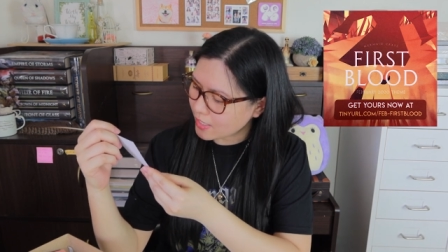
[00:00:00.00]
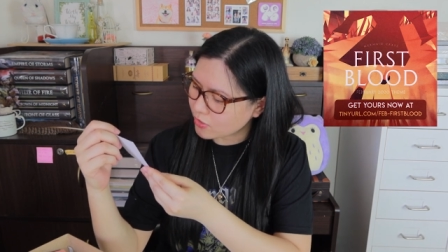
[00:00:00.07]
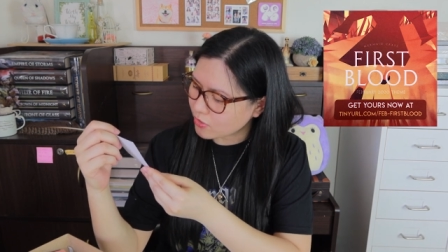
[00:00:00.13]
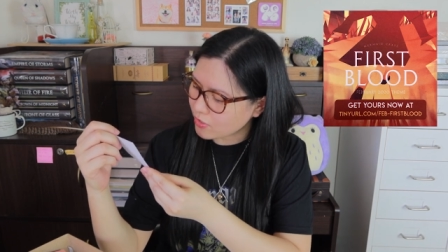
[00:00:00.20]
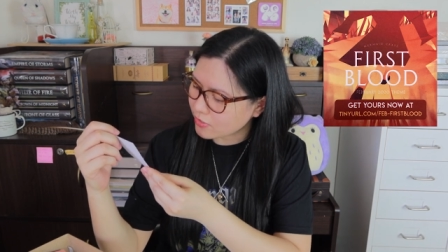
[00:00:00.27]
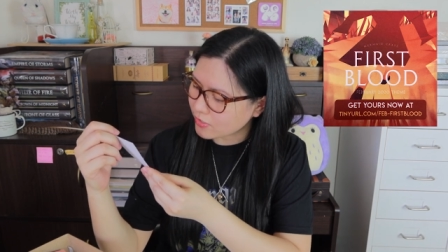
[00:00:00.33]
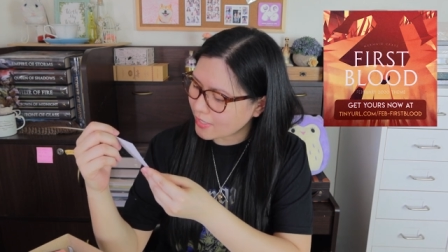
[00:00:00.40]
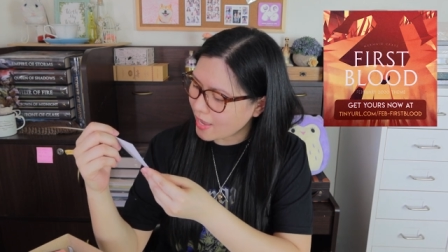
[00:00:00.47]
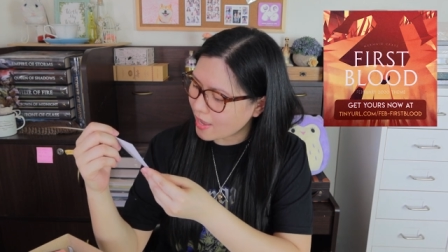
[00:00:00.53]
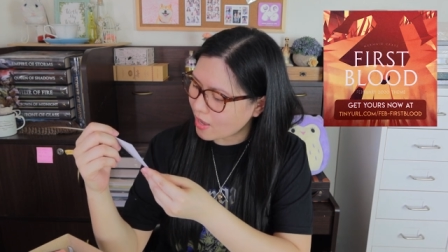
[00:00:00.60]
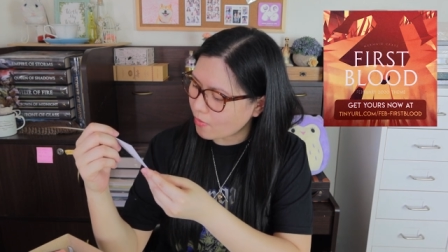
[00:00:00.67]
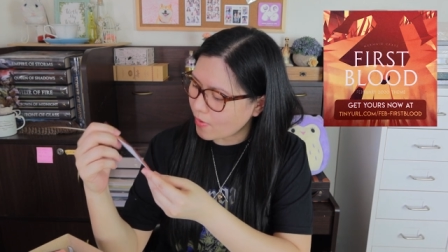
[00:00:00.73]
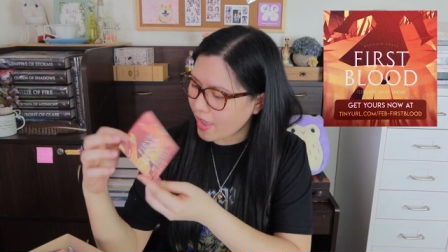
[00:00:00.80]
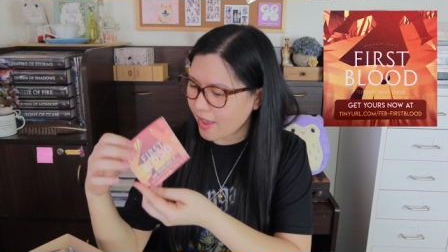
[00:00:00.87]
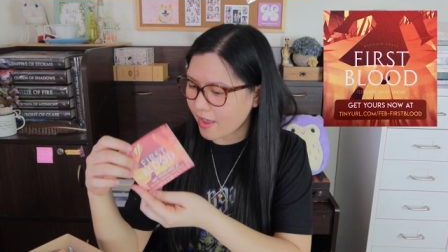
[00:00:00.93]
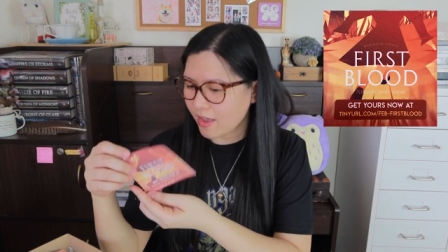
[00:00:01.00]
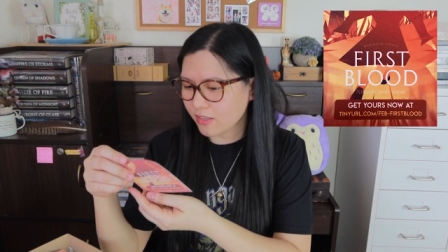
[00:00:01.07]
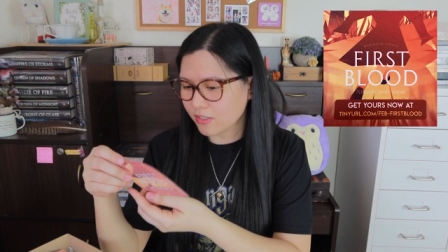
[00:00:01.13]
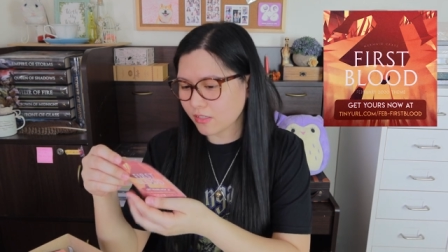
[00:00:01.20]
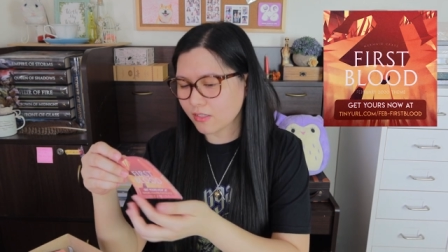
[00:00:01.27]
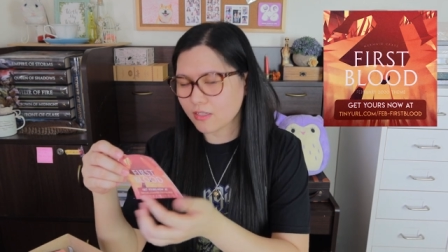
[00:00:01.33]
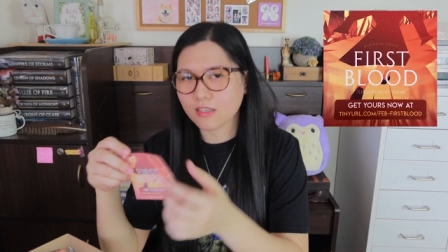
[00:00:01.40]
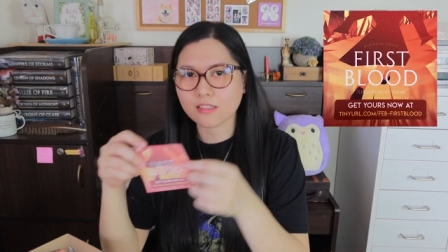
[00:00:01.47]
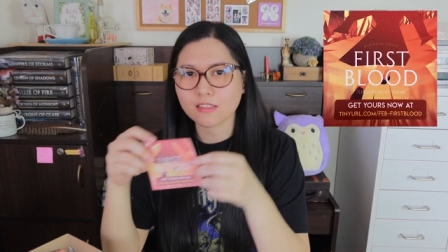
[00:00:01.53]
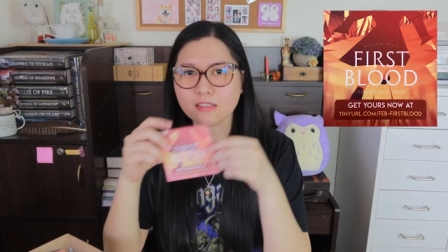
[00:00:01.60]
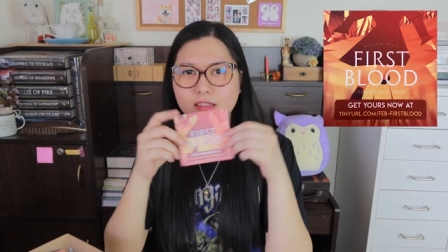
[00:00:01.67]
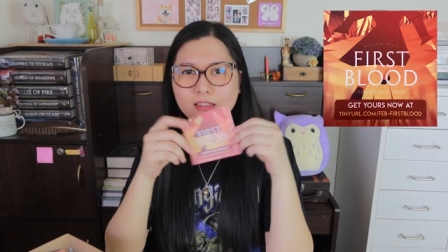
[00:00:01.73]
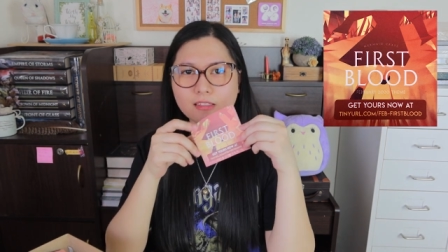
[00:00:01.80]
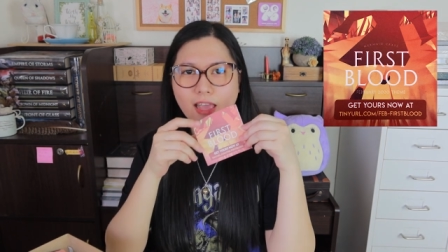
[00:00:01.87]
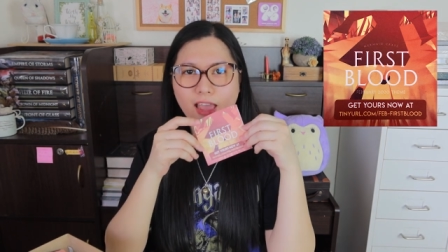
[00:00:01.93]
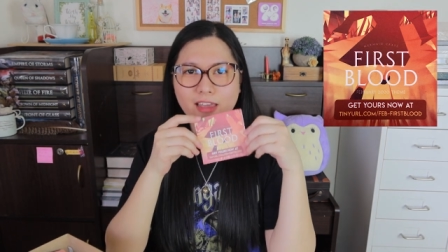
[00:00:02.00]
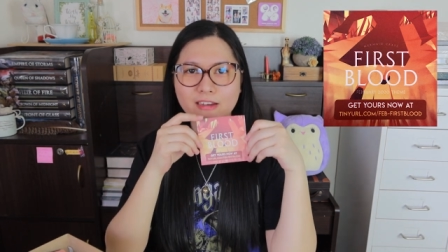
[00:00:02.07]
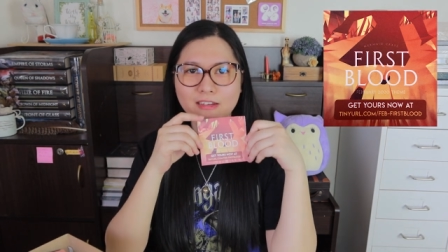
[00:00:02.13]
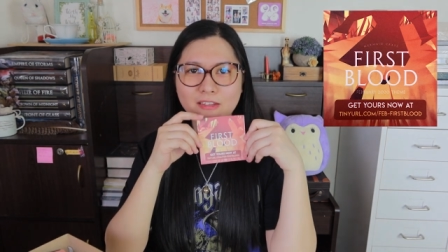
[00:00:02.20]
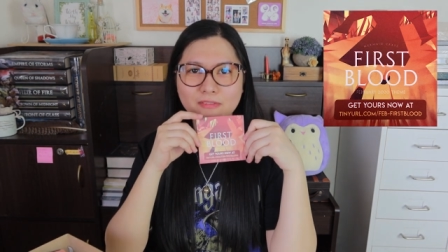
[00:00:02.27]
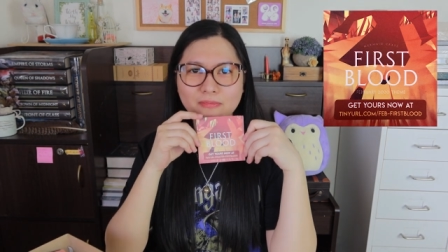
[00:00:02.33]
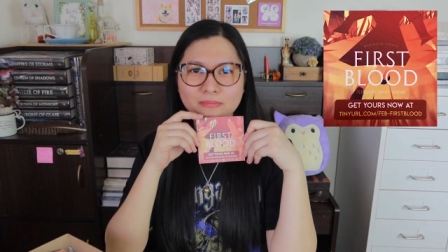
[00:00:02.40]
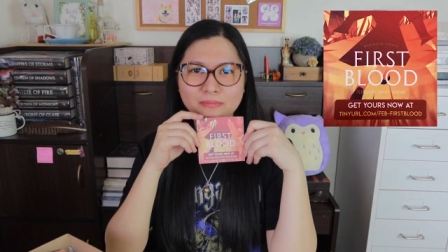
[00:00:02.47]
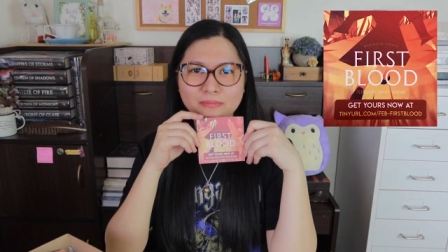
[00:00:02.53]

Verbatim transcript: Get yours now at... It's an ad.